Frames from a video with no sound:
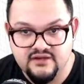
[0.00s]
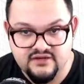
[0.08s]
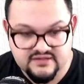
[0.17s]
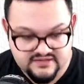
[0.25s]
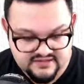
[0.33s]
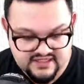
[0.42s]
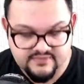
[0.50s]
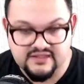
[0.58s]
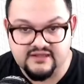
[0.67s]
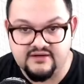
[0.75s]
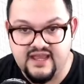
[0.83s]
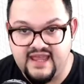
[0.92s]
You can type the
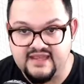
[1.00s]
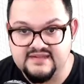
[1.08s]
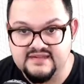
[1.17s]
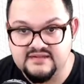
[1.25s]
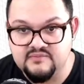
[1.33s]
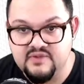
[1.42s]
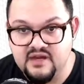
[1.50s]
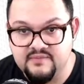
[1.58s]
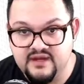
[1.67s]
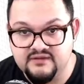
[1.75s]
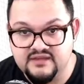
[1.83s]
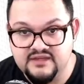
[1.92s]
letter S to pop
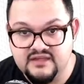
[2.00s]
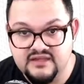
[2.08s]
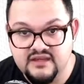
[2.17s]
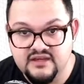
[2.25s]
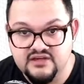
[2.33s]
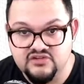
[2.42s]
out the